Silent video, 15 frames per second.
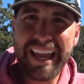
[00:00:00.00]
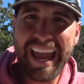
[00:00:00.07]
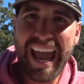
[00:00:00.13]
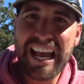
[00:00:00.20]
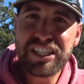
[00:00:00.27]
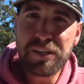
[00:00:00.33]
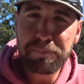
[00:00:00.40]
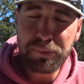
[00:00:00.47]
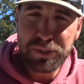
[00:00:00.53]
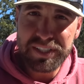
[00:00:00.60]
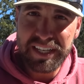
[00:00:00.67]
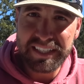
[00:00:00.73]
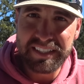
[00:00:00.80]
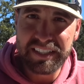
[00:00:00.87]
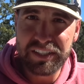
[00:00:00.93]
as a
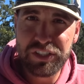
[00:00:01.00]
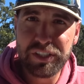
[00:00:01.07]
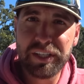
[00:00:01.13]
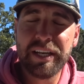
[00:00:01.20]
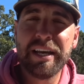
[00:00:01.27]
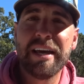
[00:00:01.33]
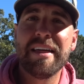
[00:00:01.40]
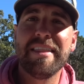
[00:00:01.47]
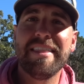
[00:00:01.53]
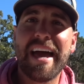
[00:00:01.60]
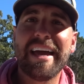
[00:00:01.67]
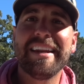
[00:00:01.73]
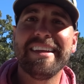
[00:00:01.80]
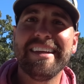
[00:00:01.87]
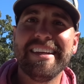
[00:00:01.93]
percentage,
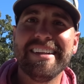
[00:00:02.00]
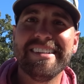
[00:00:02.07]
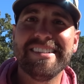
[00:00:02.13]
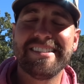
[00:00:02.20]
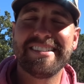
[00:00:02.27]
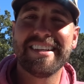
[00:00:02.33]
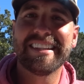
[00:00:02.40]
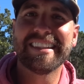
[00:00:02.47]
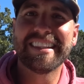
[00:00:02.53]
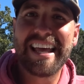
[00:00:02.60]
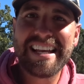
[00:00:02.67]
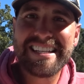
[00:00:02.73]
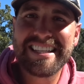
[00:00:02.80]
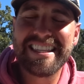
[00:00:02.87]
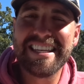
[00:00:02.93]
that is
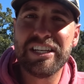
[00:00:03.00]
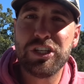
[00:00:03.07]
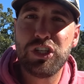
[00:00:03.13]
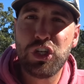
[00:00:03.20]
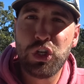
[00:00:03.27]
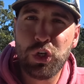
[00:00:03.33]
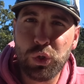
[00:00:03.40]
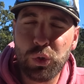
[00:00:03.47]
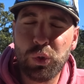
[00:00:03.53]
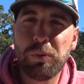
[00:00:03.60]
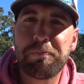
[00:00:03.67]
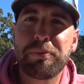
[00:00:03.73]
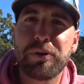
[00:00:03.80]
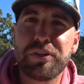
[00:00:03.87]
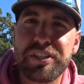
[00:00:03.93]
less than
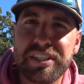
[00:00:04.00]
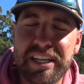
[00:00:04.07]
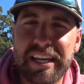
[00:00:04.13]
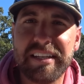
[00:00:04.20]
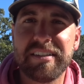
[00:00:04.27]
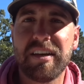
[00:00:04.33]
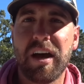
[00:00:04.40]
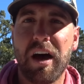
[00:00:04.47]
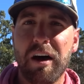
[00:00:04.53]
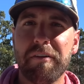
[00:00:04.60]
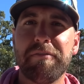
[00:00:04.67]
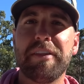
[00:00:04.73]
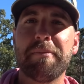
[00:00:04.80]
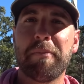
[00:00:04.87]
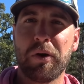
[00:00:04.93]
2%
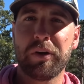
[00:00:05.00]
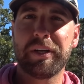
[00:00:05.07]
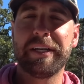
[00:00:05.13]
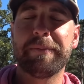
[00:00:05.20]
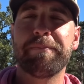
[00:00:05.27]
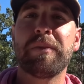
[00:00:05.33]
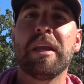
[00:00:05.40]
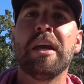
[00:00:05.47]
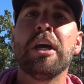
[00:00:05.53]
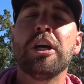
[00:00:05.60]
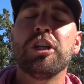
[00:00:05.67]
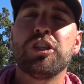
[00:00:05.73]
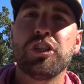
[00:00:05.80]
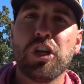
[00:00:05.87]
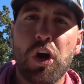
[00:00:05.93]
of the market.
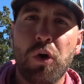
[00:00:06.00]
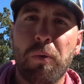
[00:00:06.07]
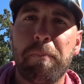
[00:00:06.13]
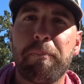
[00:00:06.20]
So,